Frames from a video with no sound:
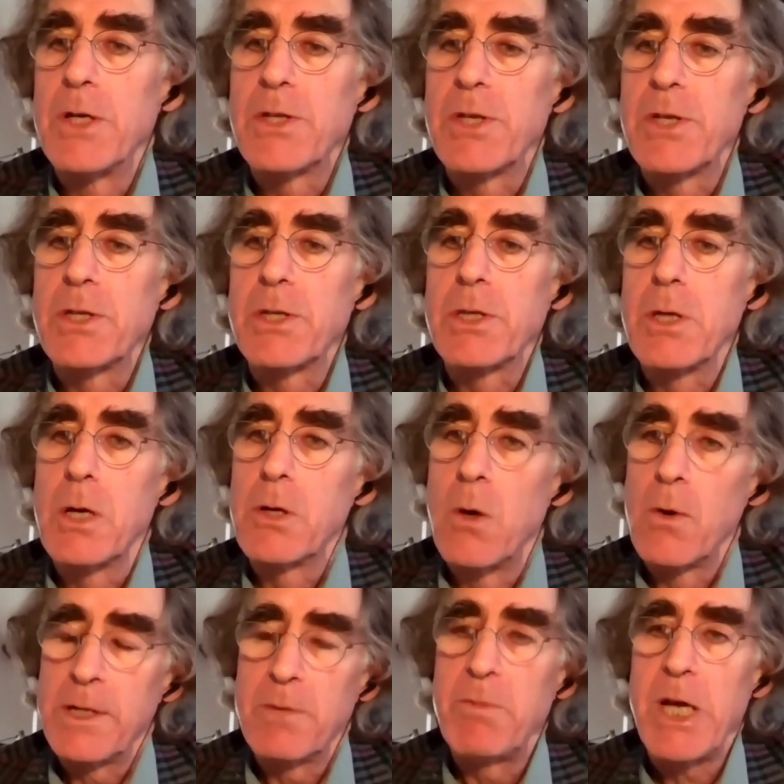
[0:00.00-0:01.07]
This is
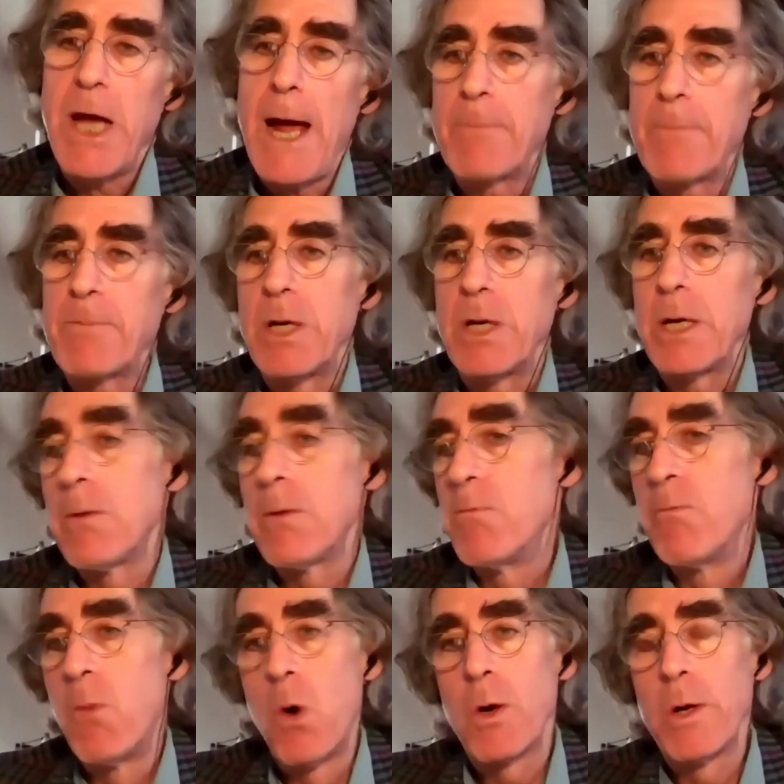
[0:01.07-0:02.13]
going to be happening
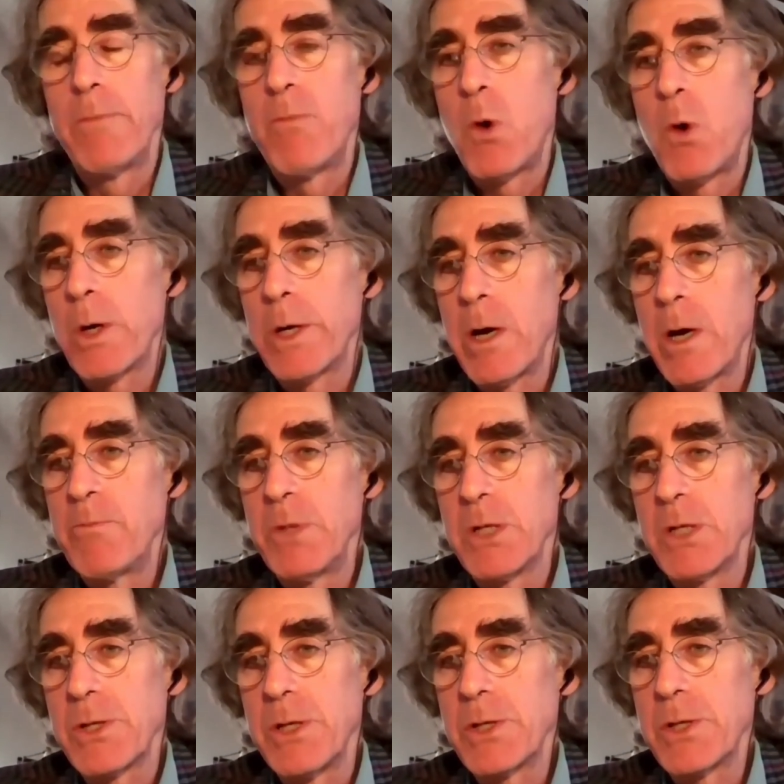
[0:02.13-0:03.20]
more and more in our
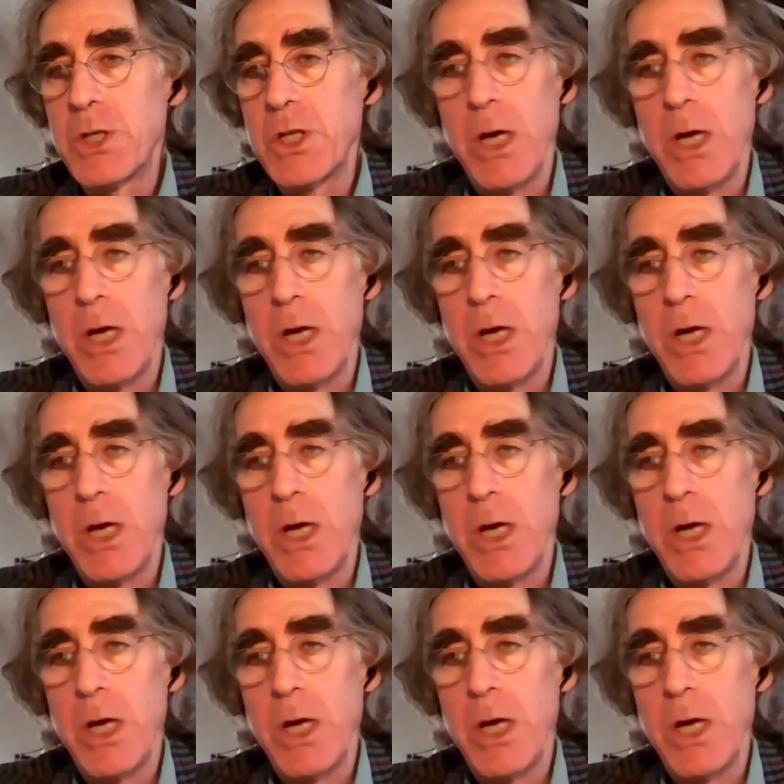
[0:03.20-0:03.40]
business.